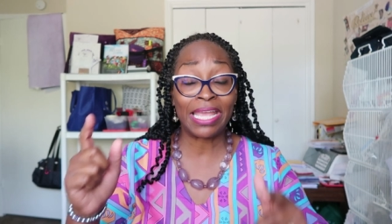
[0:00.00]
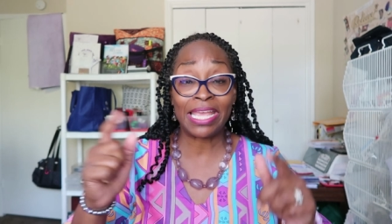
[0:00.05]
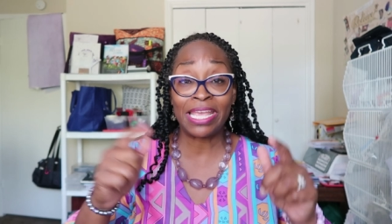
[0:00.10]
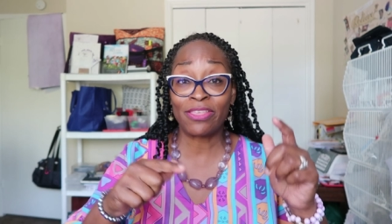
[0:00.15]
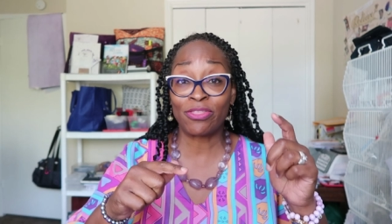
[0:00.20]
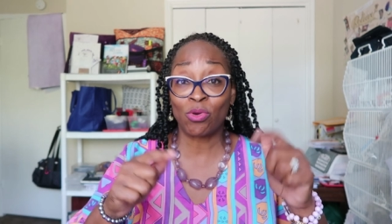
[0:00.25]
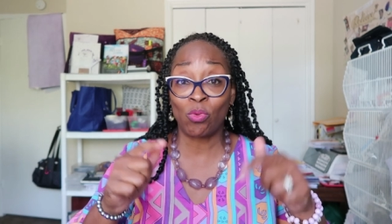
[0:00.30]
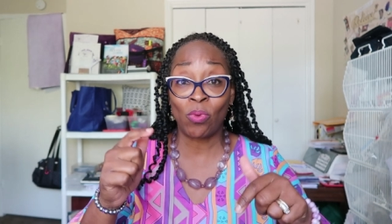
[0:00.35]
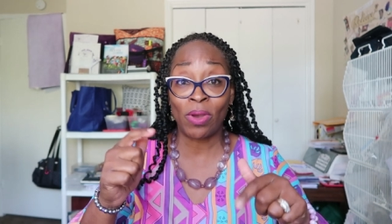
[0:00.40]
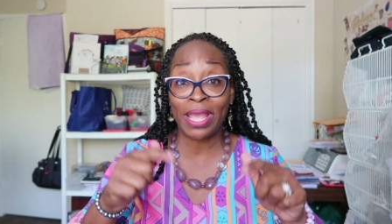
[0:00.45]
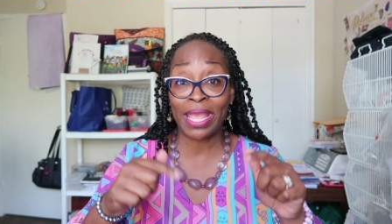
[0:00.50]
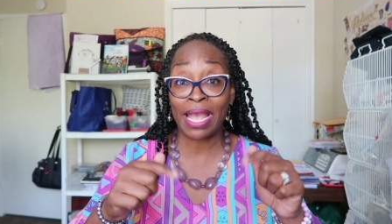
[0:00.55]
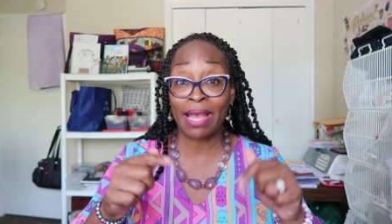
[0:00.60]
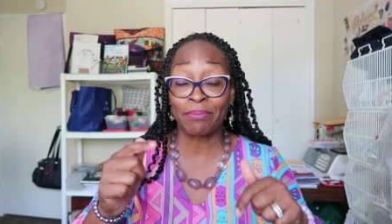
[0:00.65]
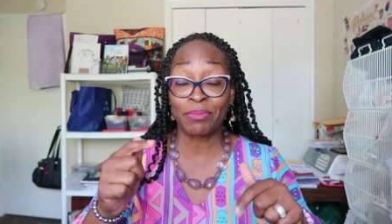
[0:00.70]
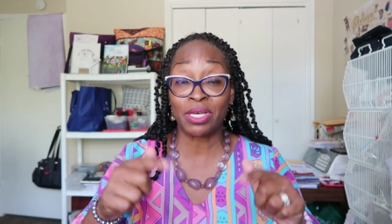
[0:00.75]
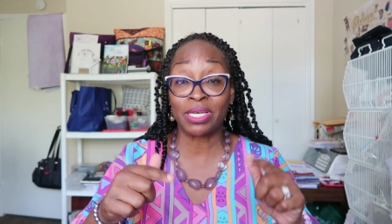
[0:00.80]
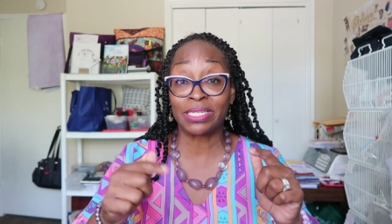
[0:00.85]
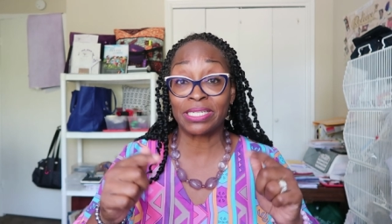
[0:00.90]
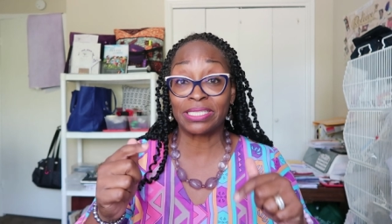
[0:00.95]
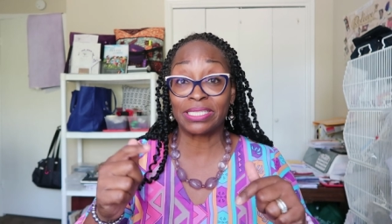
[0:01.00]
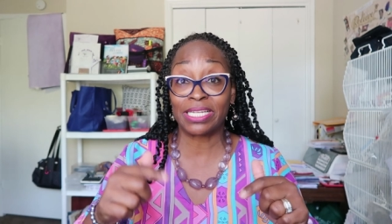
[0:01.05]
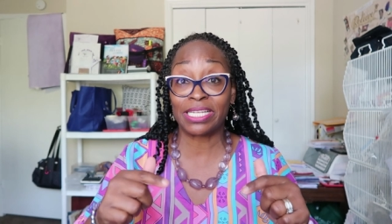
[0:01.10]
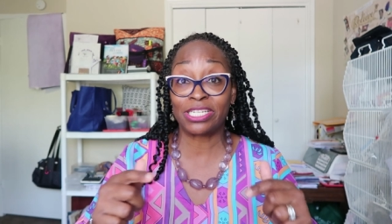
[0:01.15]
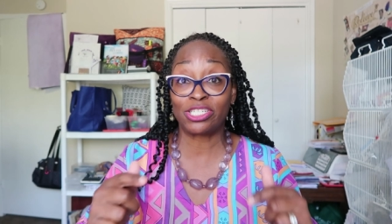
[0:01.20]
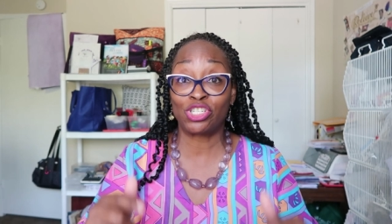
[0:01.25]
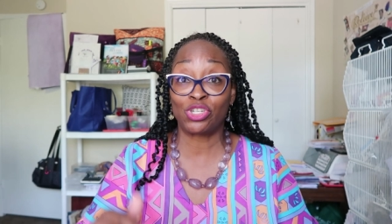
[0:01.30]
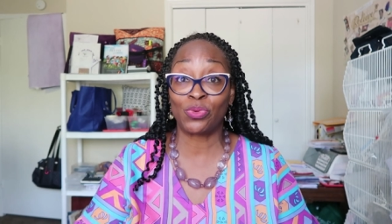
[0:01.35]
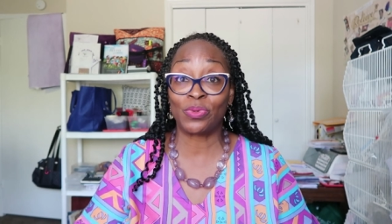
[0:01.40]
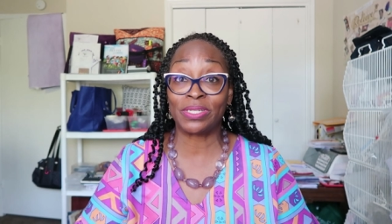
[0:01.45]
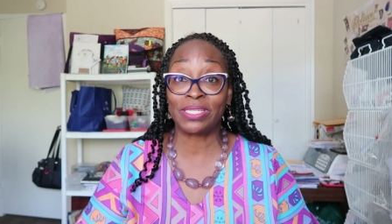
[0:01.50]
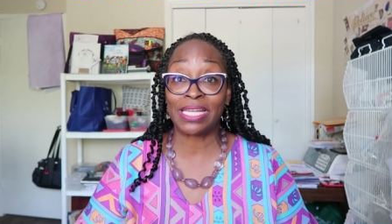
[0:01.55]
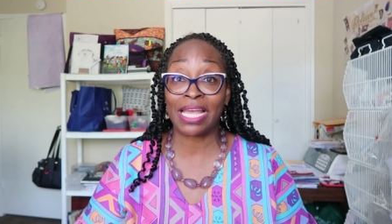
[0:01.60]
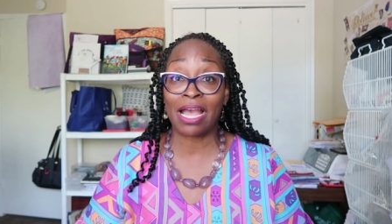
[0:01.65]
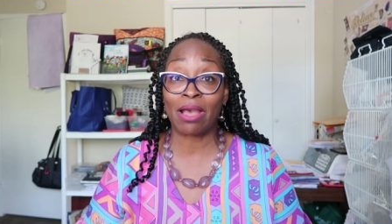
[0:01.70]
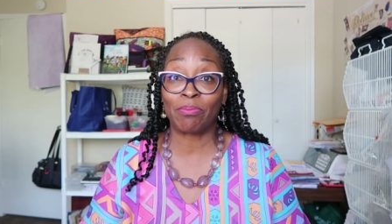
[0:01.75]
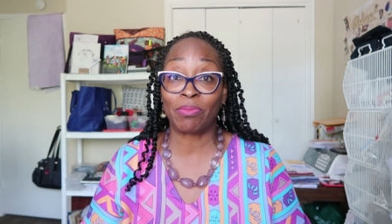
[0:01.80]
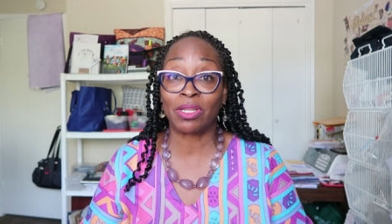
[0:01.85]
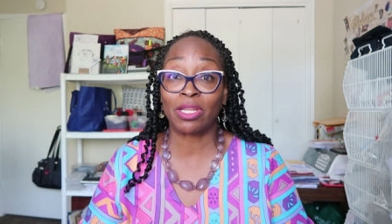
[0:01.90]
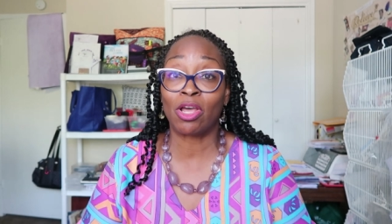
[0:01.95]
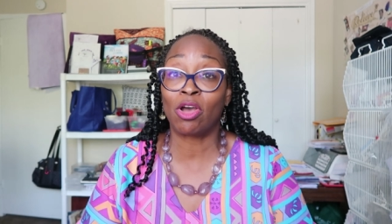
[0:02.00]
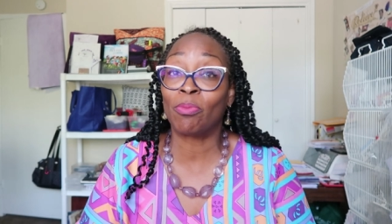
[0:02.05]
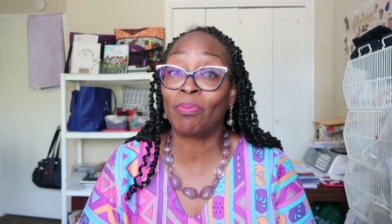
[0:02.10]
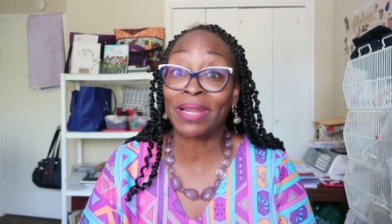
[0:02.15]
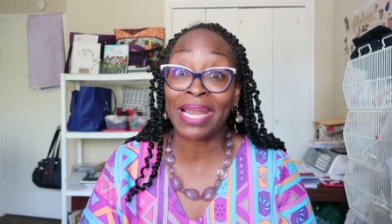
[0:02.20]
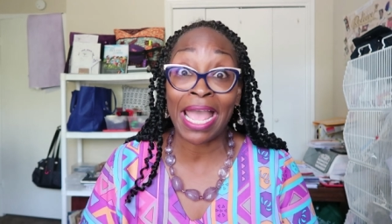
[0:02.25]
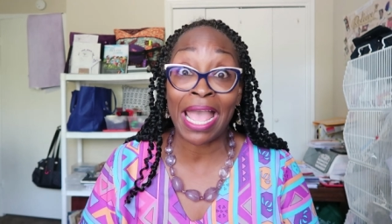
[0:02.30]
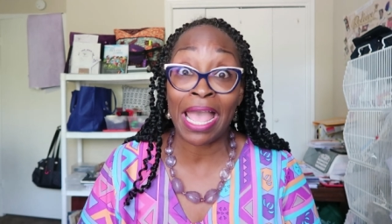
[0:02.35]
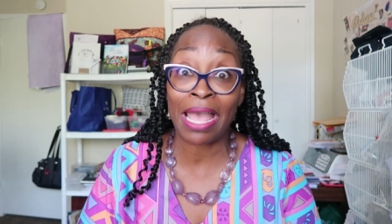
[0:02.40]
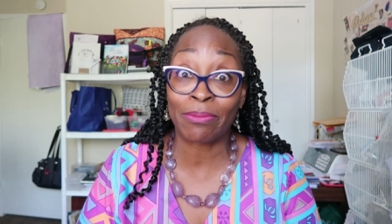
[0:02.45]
either way i'm gonna link to it down below but i